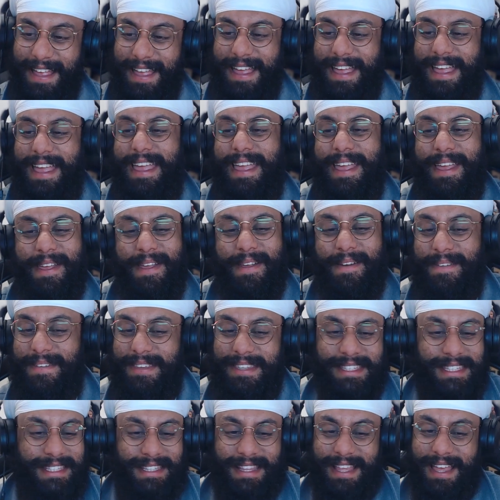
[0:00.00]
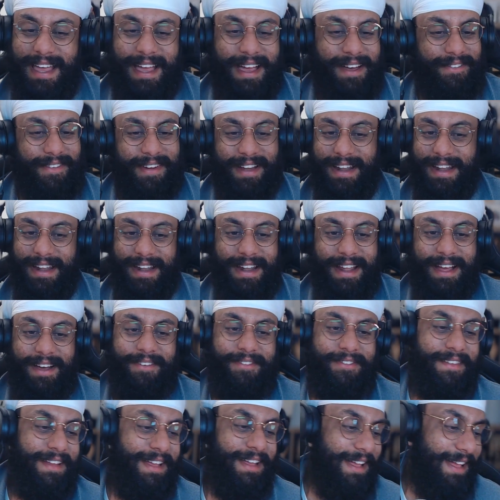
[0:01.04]
he, he, was just like, I've had
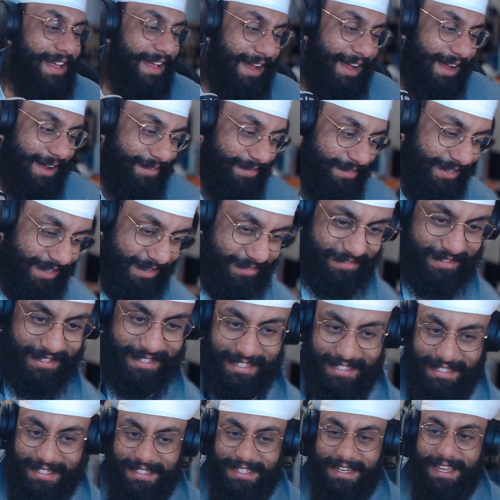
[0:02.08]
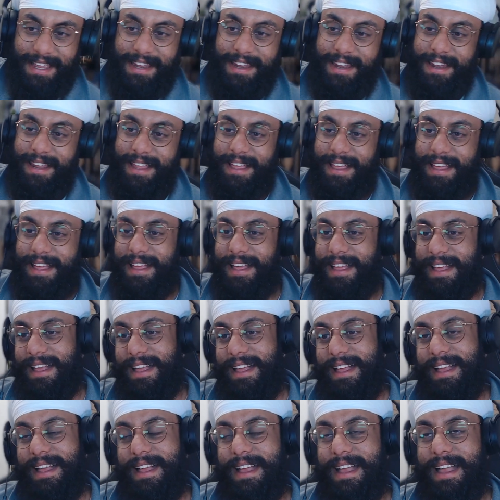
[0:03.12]
enough. I'm, Being I'm attacked by nature.
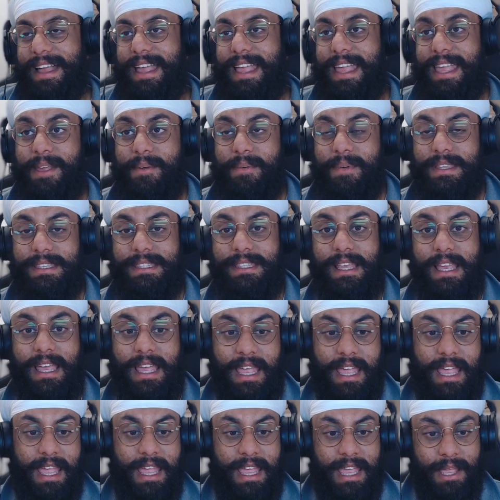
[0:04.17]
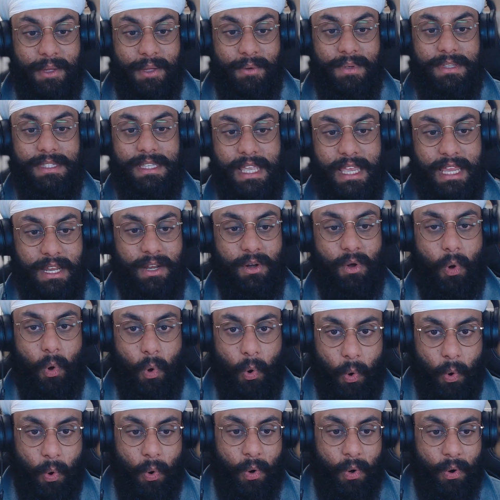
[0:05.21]
He was he was in
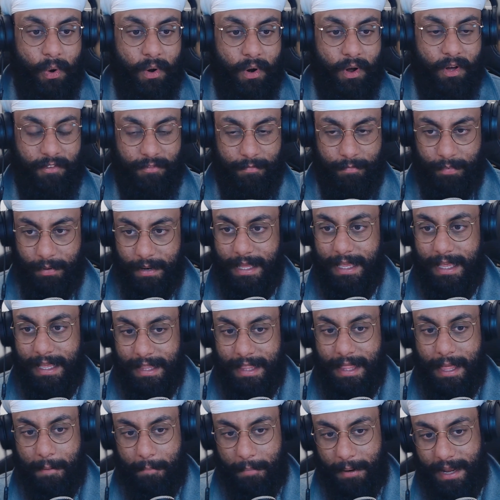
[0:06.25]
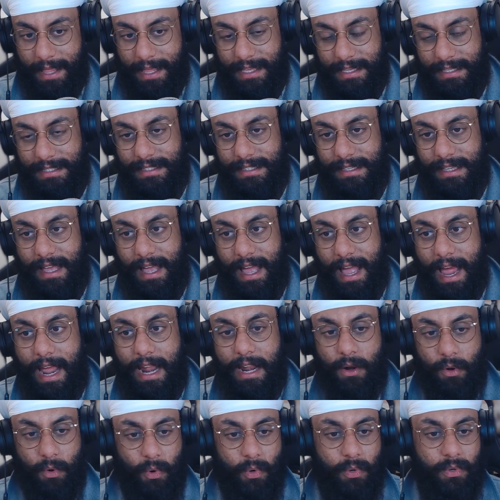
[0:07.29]
awe of being in that place mm.
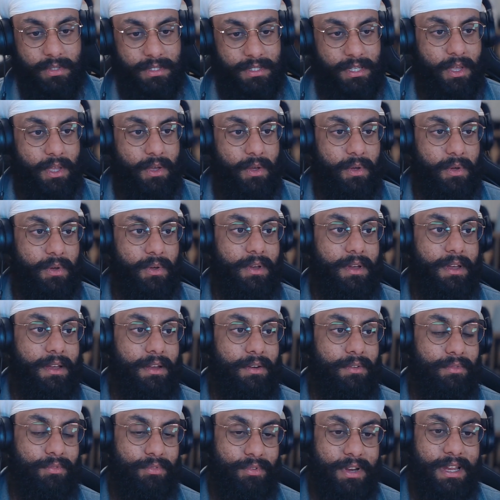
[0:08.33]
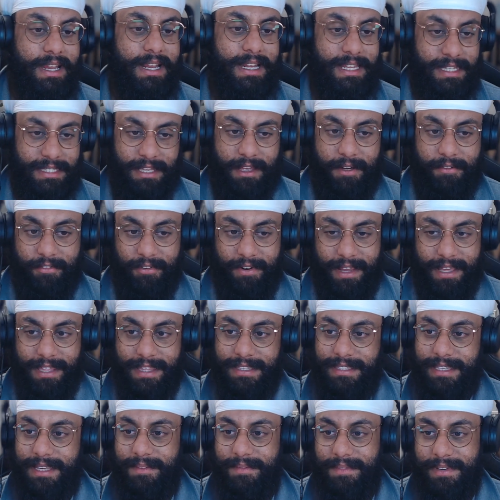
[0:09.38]
and also really suffering at the
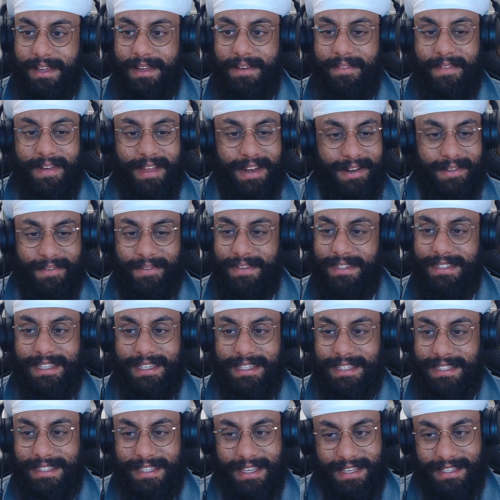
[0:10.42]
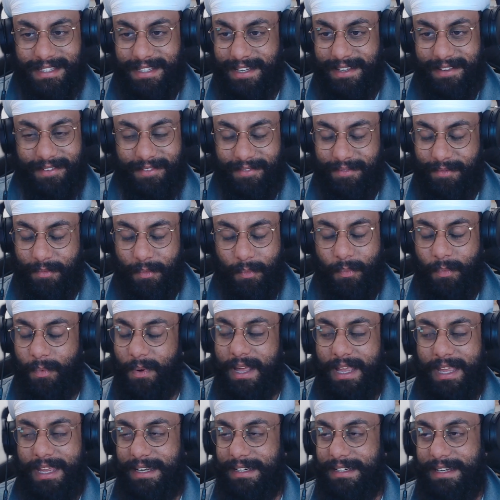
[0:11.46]
same time. And it was just such a
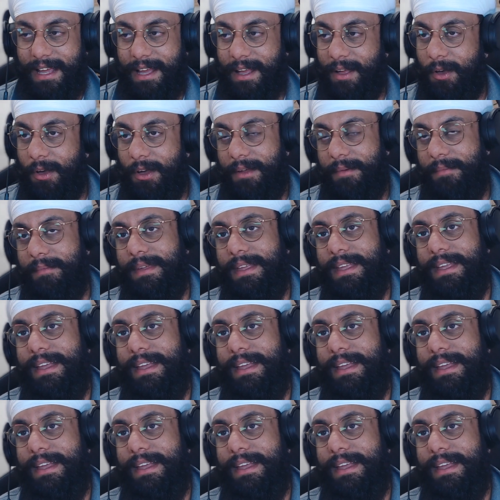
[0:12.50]
wicked dichotomy.